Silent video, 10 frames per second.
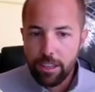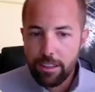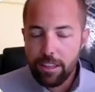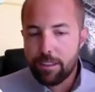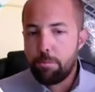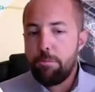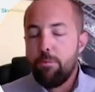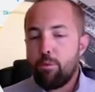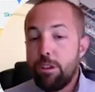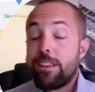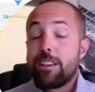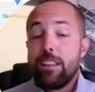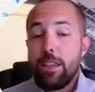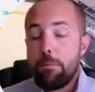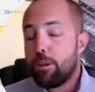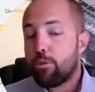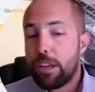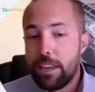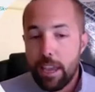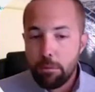it, it's recently been
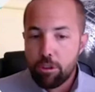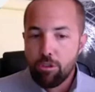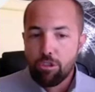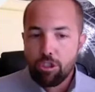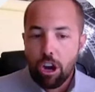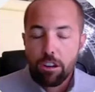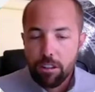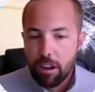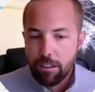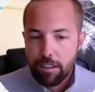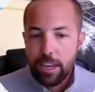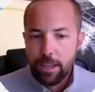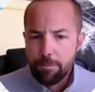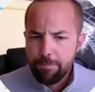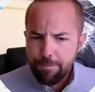renamed to Choctaw Stadium,